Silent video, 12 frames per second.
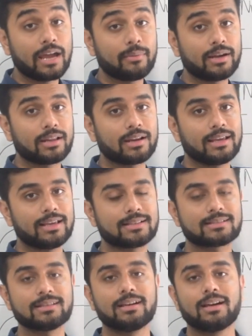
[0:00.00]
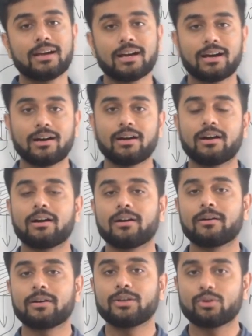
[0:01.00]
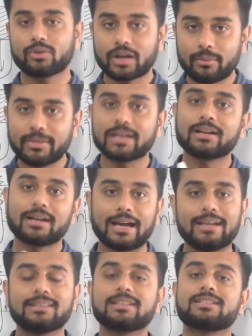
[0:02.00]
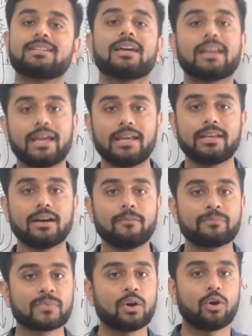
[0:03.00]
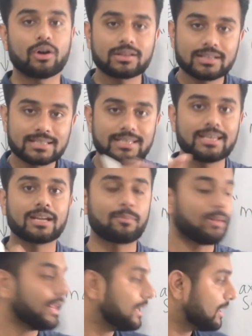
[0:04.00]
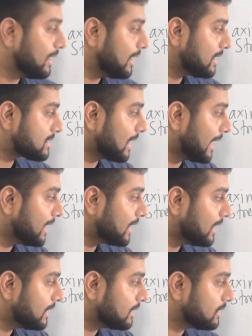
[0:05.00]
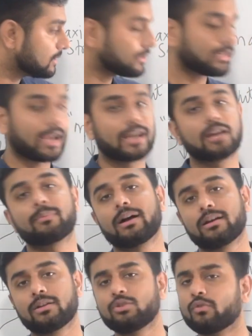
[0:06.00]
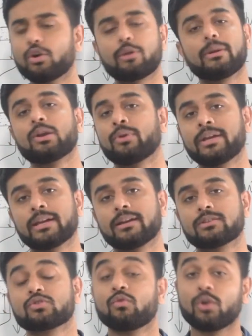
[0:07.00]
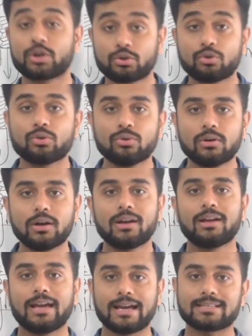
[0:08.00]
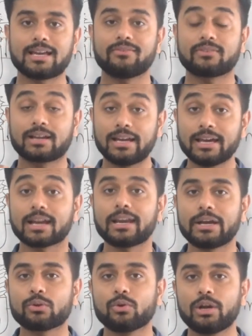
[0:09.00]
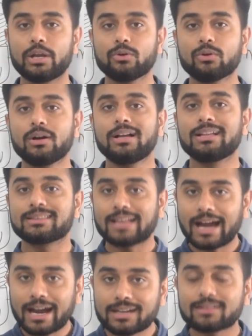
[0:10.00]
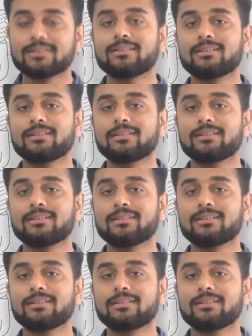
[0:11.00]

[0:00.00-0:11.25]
diameter, is Uh, you know coming in the shear area or the shear plane is lying in the threaded part. You won't be knowing it. So what to do? As I have clearly told you, that